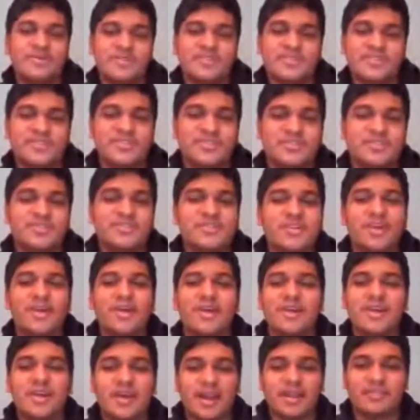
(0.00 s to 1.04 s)
and I think
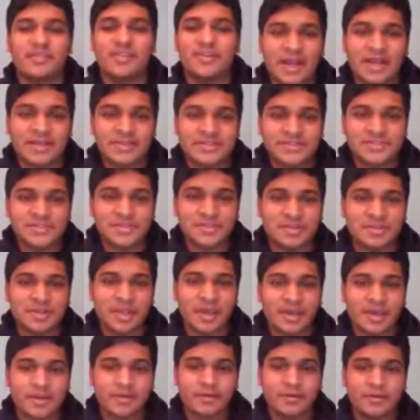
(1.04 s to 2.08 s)
like I still
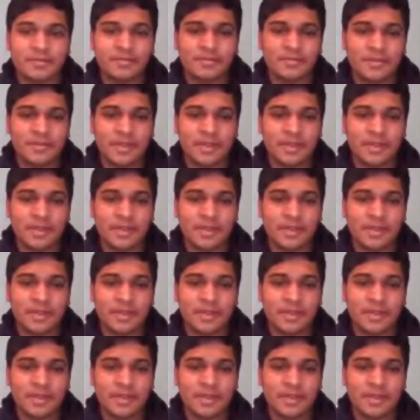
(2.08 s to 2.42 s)
like him.